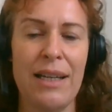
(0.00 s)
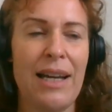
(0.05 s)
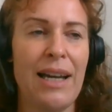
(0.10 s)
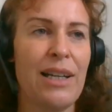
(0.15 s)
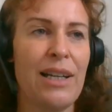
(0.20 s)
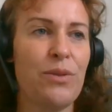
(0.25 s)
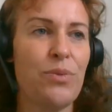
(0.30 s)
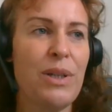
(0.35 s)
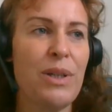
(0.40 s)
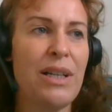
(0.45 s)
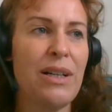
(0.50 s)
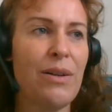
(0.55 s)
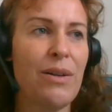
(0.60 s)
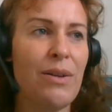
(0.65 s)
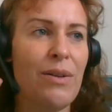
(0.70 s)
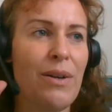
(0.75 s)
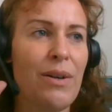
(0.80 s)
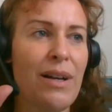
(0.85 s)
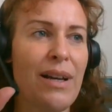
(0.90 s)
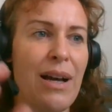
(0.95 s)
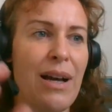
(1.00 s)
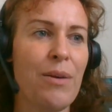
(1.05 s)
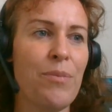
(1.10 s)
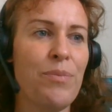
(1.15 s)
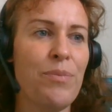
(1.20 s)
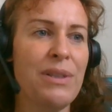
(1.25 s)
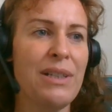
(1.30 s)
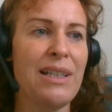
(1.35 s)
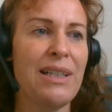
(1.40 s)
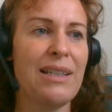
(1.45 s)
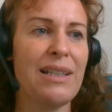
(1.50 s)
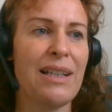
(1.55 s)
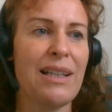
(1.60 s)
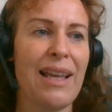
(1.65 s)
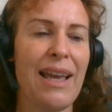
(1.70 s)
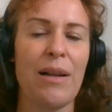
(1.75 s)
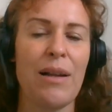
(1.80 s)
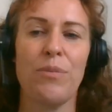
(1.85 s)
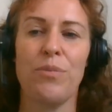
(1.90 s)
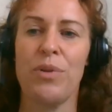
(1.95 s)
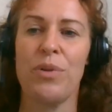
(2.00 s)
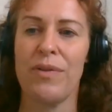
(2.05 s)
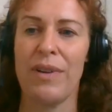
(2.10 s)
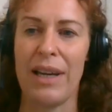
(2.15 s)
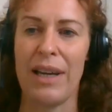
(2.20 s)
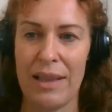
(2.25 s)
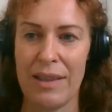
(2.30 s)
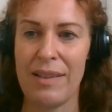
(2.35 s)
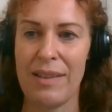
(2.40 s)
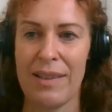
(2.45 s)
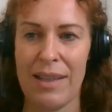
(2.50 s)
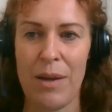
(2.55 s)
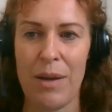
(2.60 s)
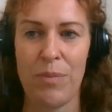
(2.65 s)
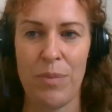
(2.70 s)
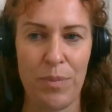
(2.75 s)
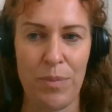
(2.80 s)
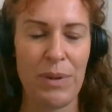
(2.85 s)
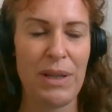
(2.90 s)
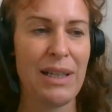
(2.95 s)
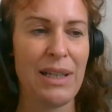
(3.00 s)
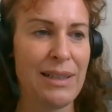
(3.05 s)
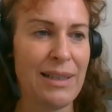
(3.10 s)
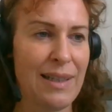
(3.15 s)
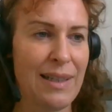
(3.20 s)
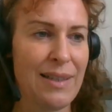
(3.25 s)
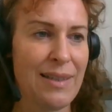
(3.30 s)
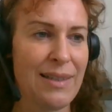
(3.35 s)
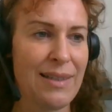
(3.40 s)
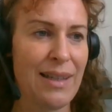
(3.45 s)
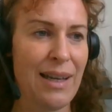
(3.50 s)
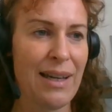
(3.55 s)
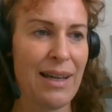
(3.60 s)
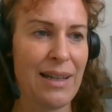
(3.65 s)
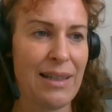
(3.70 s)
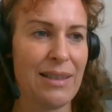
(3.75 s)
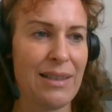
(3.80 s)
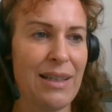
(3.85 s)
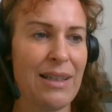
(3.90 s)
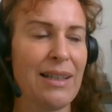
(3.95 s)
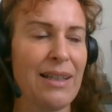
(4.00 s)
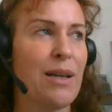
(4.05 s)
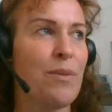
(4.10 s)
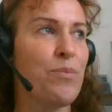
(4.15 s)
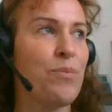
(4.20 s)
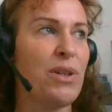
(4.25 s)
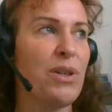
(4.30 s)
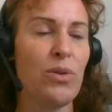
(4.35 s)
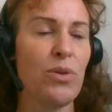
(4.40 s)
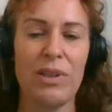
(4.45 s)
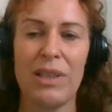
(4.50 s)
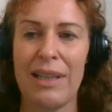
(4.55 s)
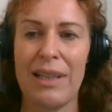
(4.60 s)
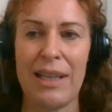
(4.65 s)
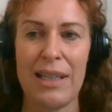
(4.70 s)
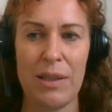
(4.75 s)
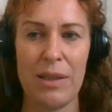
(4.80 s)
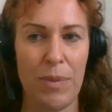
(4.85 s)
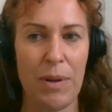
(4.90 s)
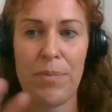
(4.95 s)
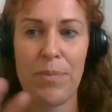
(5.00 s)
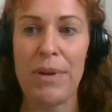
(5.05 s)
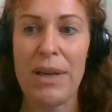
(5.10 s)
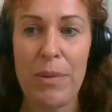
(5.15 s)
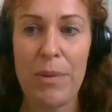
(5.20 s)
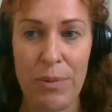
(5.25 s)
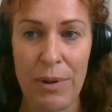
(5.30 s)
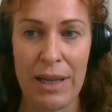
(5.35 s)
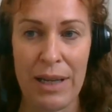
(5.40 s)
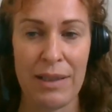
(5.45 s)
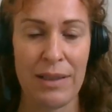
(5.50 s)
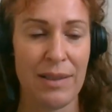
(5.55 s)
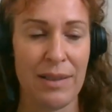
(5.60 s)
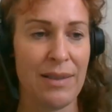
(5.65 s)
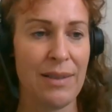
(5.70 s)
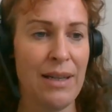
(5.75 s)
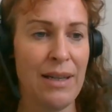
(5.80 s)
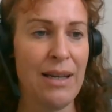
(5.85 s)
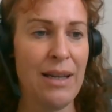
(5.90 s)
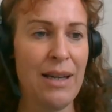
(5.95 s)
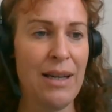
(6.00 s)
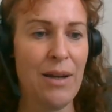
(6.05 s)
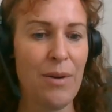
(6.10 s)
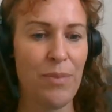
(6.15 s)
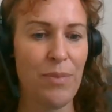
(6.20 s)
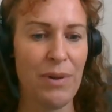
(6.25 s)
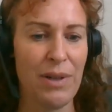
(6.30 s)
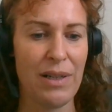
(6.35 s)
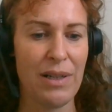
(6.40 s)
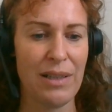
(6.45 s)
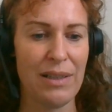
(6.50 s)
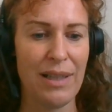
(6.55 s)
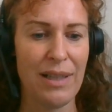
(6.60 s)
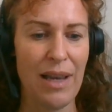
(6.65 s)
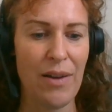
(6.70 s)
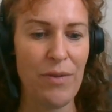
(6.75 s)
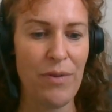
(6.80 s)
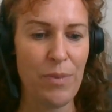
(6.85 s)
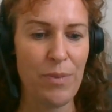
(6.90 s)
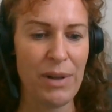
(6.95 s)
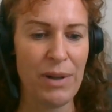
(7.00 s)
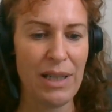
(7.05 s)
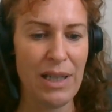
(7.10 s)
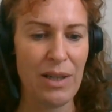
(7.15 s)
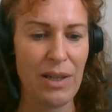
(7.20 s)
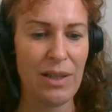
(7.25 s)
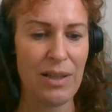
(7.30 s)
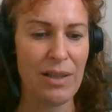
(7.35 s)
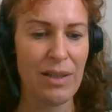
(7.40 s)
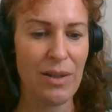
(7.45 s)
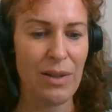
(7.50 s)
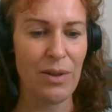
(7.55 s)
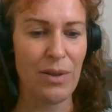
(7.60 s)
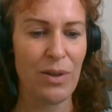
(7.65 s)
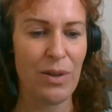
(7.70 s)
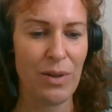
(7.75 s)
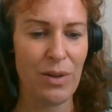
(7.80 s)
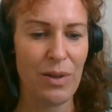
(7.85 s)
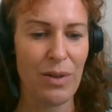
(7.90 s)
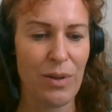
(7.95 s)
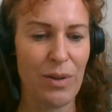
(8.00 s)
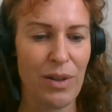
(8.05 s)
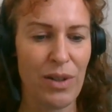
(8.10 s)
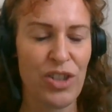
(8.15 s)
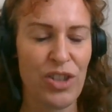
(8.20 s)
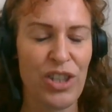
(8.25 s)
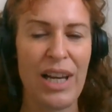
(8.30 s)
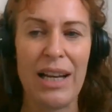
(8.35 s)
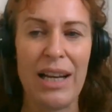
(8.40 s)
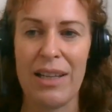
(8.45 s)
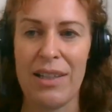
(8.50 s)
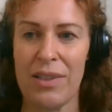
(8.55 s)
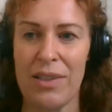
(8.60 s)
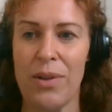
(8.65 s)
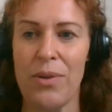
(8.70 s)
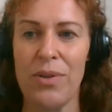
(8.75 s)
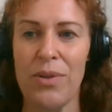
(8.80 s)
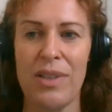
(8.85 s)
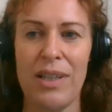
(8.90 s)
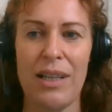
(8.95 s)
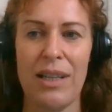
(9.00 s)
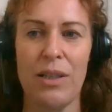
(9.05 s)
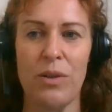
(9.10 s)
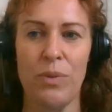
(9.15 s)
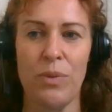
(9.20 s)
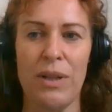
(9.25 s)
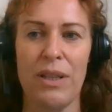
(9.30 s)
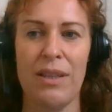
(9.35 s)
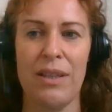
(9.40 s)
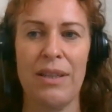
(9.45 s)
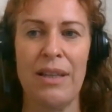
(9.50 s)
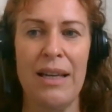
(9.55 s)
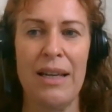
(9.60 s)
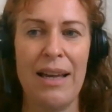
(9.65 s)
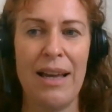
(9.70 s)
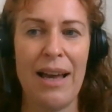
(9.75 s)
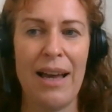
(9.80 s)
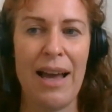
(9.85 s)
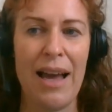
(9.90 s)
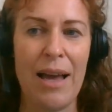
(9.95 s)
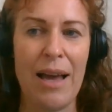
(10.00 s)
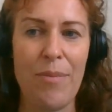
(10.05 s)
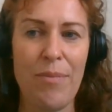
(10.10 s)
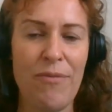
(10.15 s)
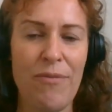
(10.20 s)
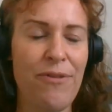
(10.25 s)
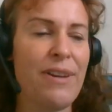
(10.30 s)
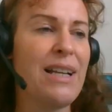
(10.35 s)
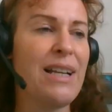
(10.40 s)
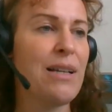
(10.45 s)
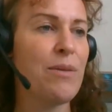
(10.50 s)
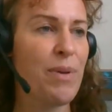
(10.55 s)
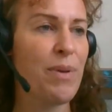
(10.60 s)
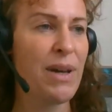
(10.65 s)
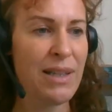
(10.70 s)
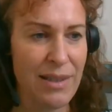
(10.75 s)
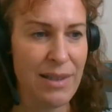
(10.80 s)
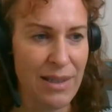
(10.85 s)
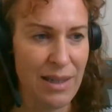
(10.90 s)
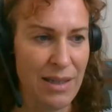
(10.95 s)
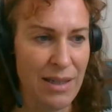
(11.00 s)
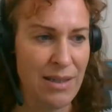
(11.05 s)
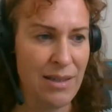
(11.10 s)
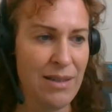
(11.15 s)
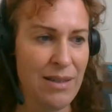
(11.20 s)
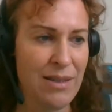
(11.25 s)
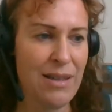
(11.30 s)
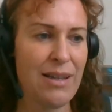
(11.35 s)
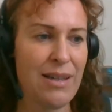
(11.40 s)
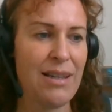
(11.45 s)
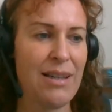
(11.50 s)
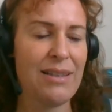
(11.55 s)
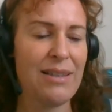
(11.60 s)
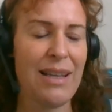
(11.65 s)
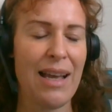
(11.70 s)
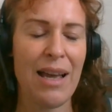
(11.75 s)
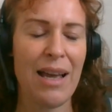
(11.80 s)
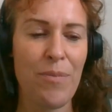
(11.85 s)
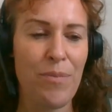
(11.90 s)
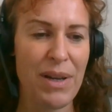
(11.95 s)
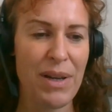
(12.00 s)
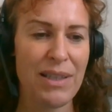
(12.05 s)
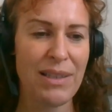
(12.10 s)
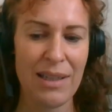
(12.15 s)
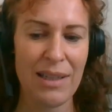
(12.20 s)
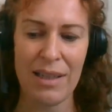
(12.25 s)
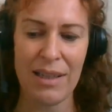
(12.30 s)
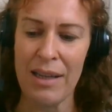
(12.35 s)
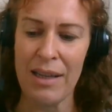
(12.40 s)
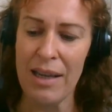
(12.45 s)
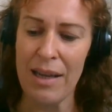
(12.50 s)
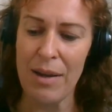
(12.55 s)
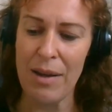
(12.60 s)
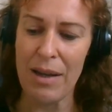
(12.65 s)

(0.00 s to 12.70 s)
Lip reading: And we are a company that can provide this capability inside and can be utilized by big brands. But everybody shall associate it with I'm feeling better and I'm better